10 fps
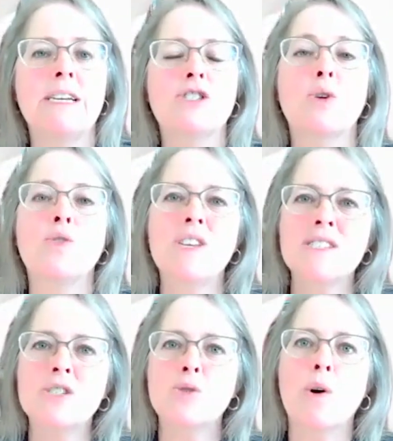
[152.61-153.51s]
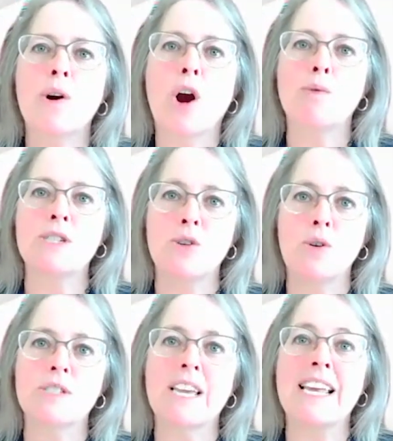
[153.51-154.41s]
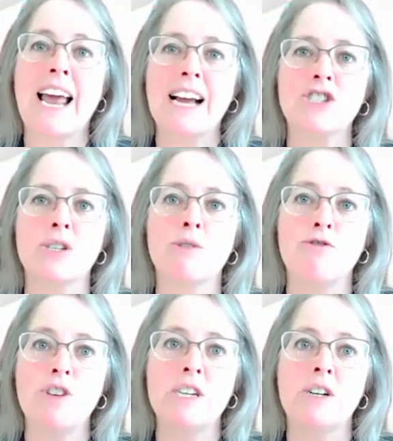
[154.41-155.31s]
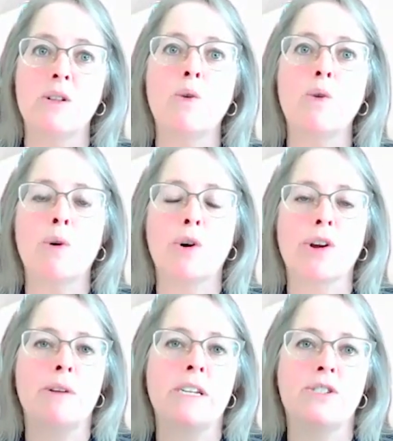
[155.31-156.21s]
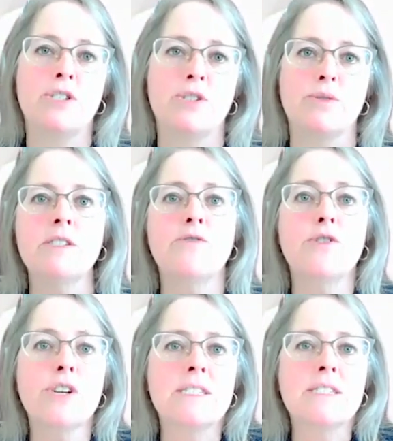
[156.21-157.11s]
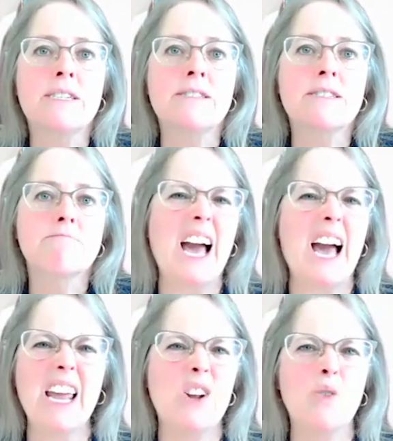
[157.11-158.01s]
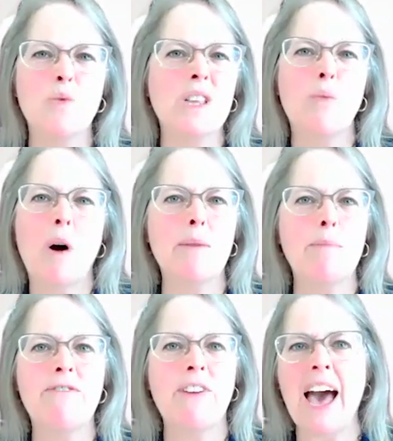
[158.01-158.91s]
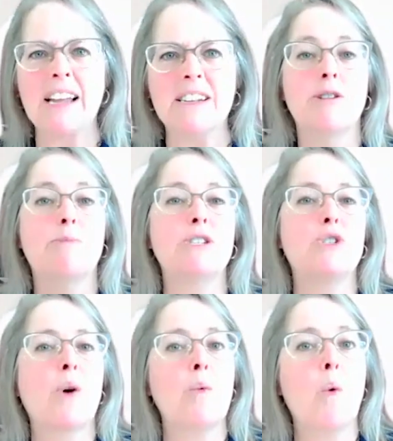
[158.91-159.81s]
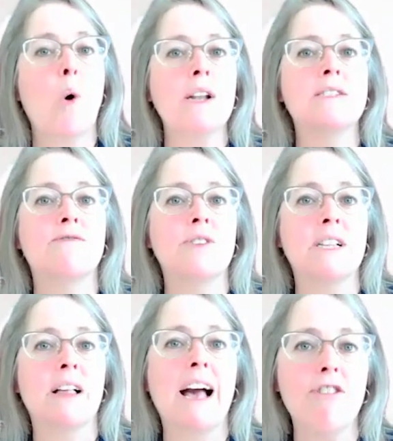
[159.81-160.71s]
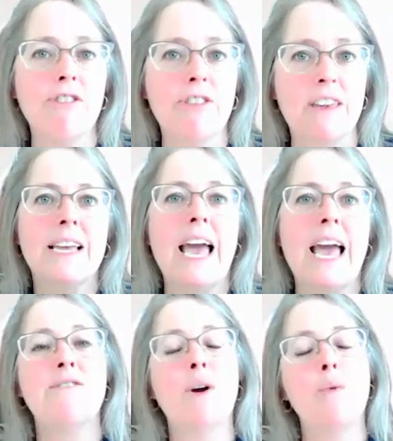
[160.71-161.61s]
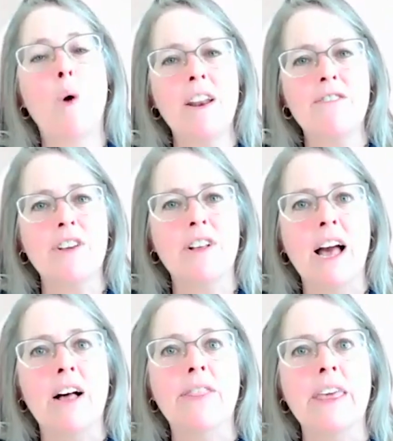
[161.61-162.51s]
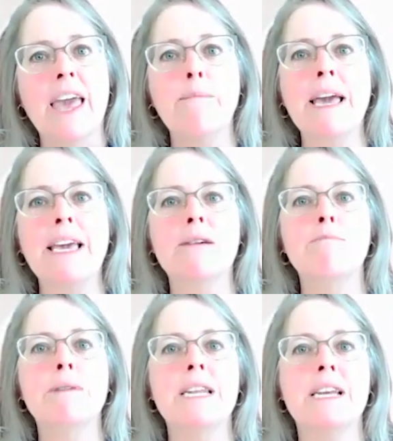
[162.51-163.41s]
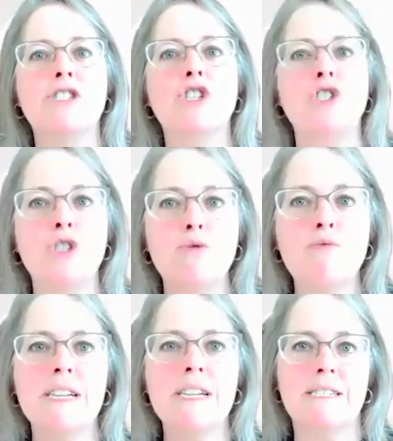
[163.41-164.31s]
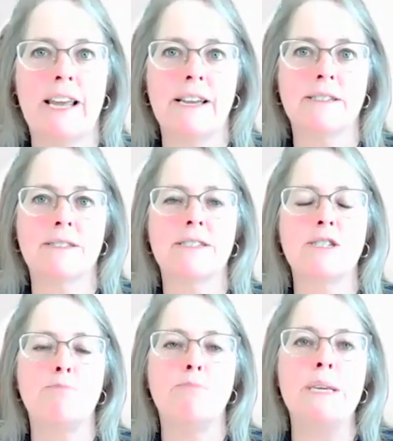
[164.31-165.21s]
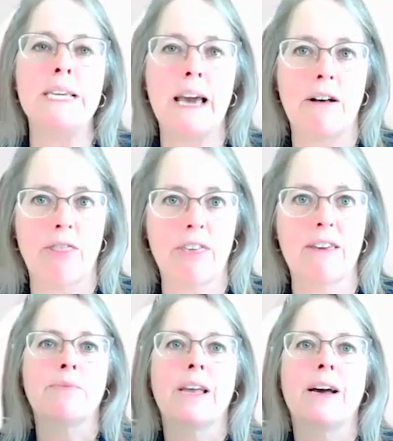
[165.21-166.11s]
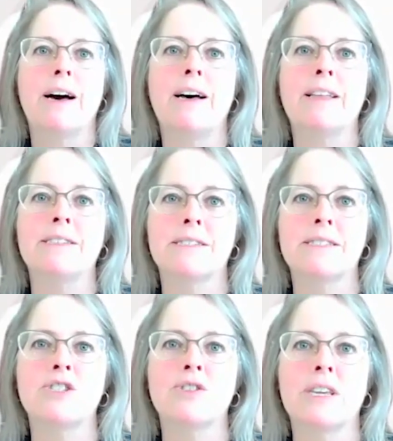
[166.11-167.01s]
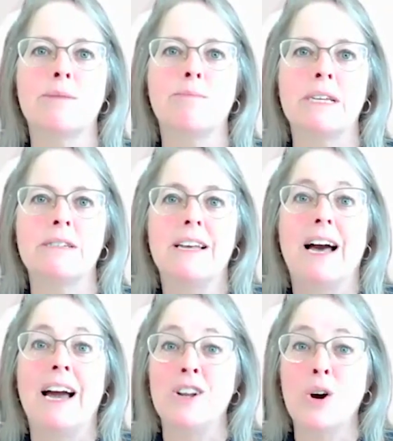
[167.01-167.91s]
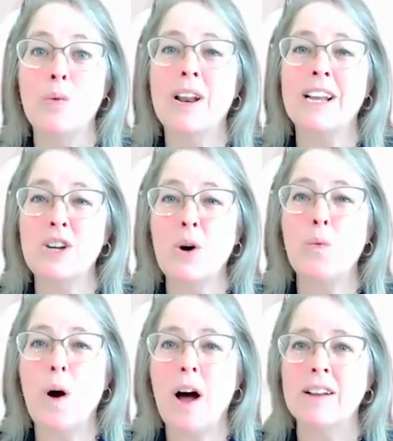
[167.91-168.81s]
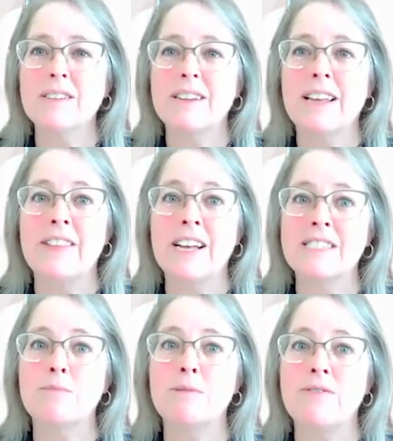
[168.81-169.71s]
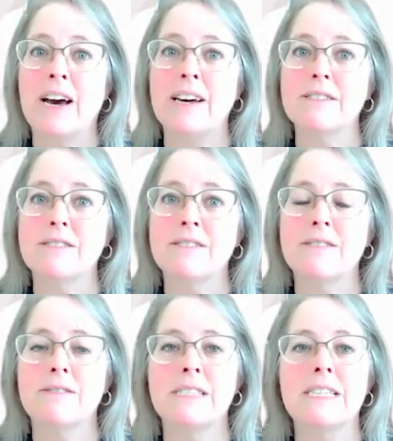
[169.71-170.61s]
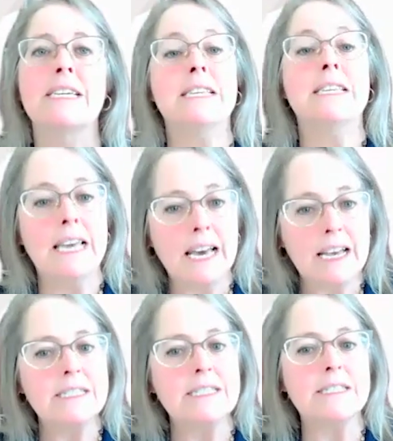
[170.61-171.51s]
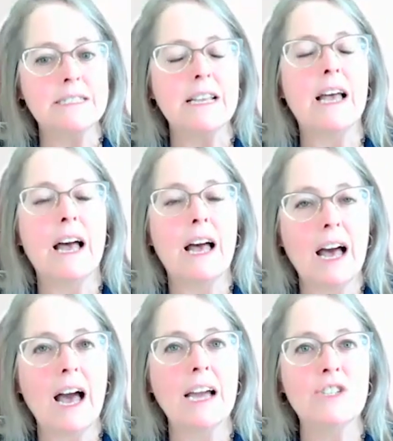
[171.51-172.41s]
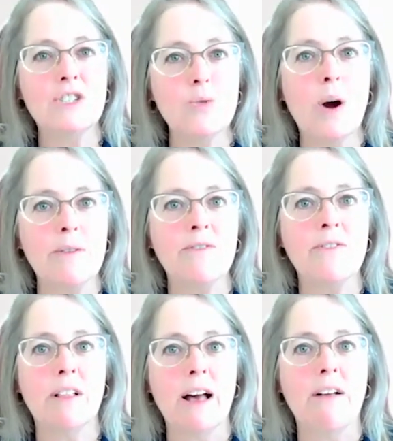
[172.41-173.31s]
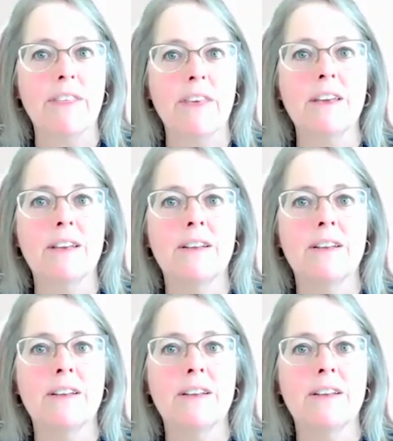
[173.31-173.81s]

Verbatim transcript: So this is where our results can actually reveal what we're committed to. For instance, I don't really want to be fat, but do I want to feel healthy? And if I want to feel healthy, am I committed to do what it takes to be healthy? Ah, this is the tricky bit. I know what I don't want, and that's to be fat. Yes, I do want to feel healthy.